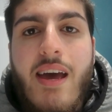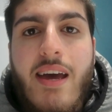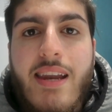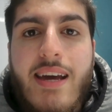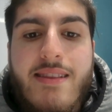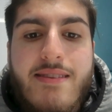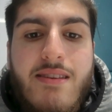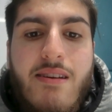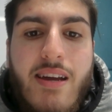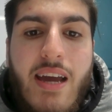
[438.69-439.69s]
and I had to
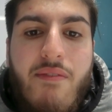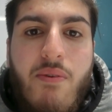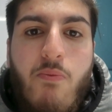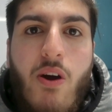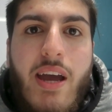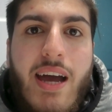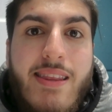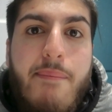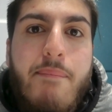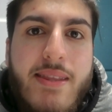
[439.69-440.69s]
start again from what I had
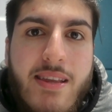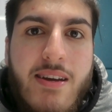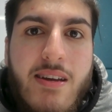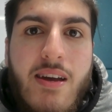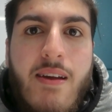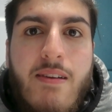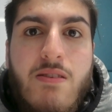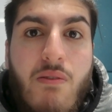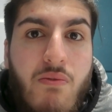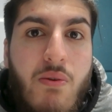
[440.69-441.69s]
at midnight,
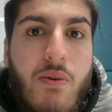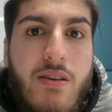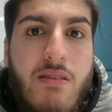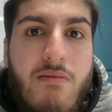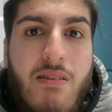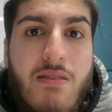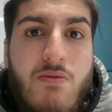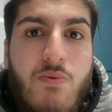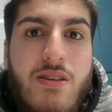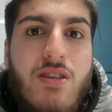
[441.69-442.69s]
so
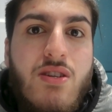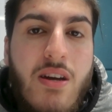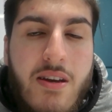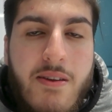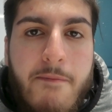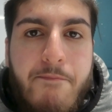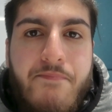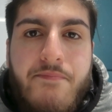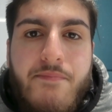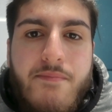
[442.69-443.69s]
3,000 words shy.
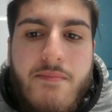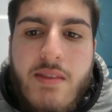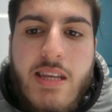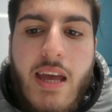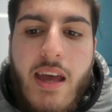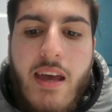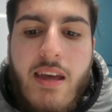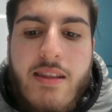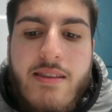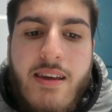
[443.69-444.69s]

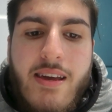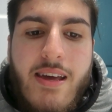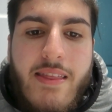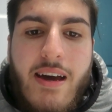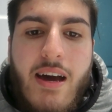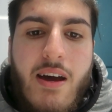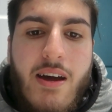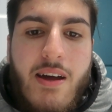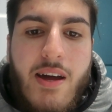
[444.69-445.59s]
And that